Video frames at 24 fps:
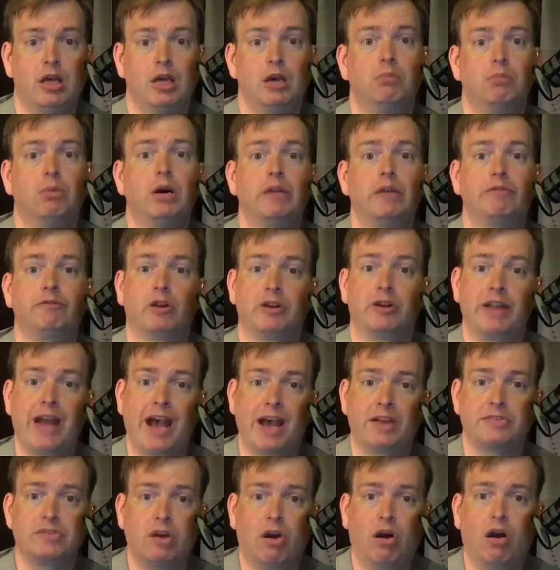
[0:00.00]
But for
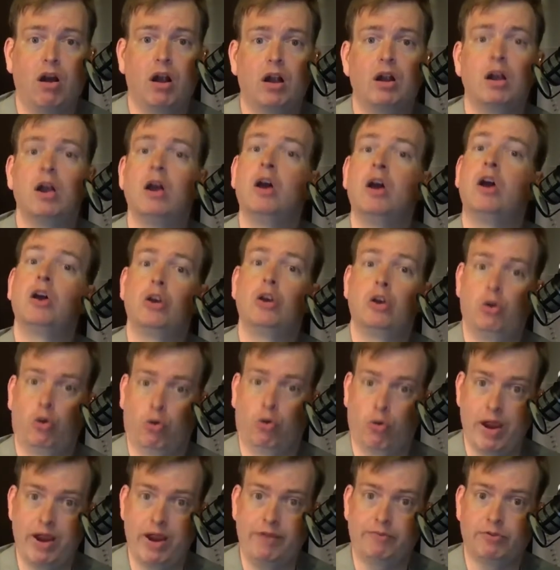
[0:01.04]
NASCAR,
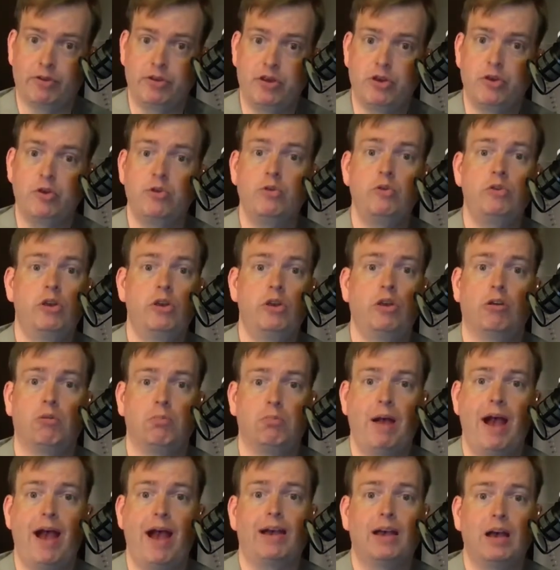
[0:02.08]
great for you. You're
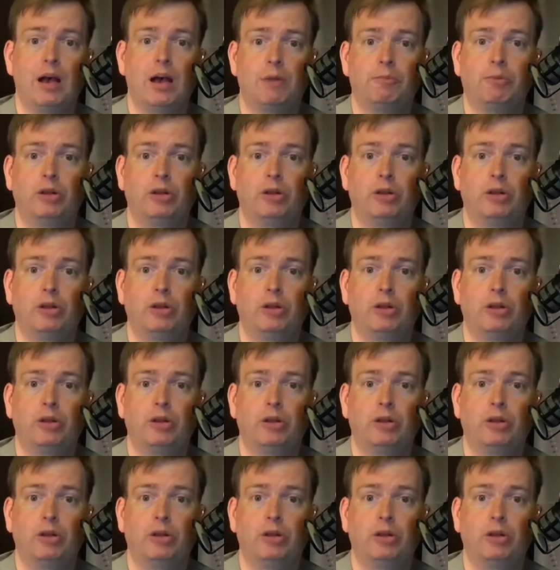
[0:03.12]
back up and